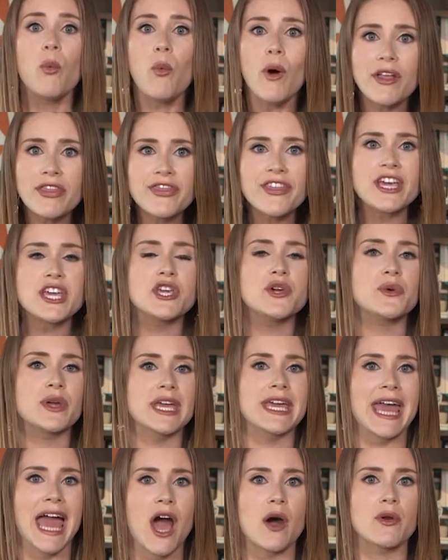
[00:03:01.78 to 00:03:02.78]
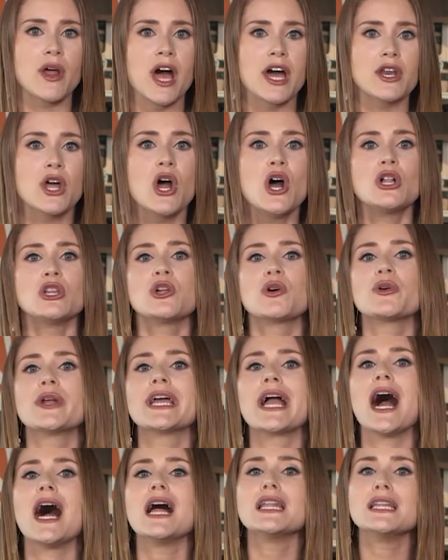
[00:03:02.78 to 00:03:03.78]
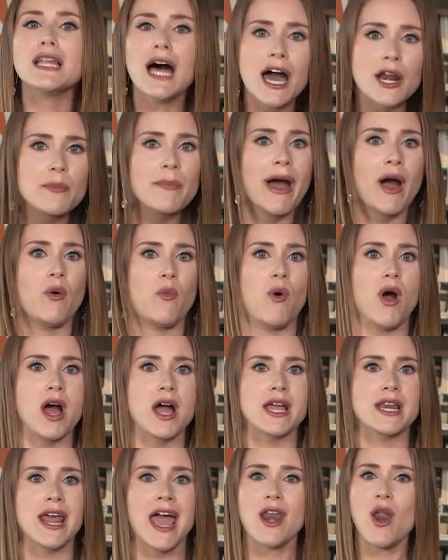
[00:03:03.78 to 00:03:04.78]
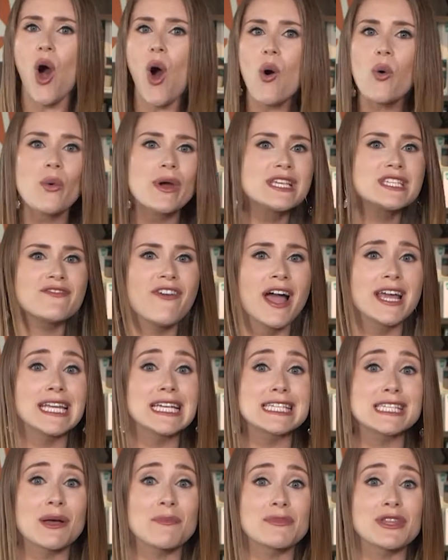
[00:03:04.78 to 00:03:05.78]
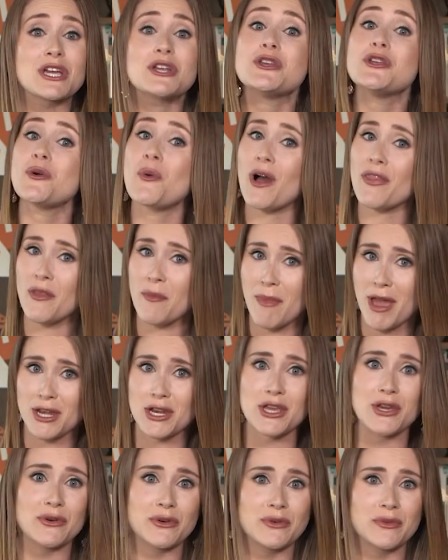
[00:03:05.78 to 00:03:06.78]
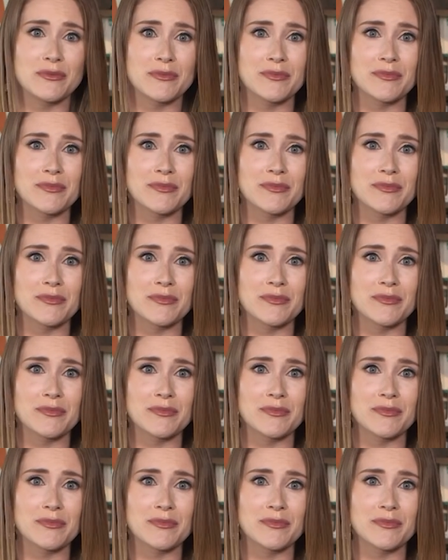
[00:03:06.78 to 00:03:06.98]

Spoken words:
One thing you can count on, learning a lot about wine and always finding something new on the menu.